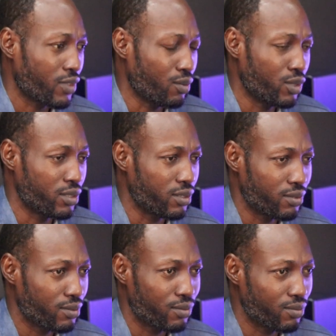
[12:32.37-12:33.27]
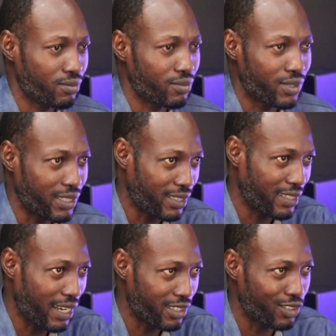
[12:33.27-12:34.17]
I mean, this
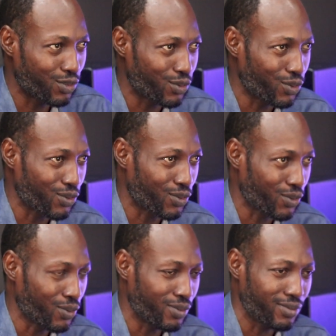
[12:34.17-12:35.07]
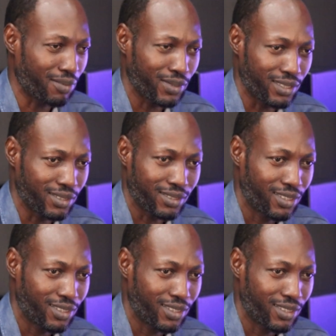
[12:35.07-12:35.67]
guy didn't go to school. I mean,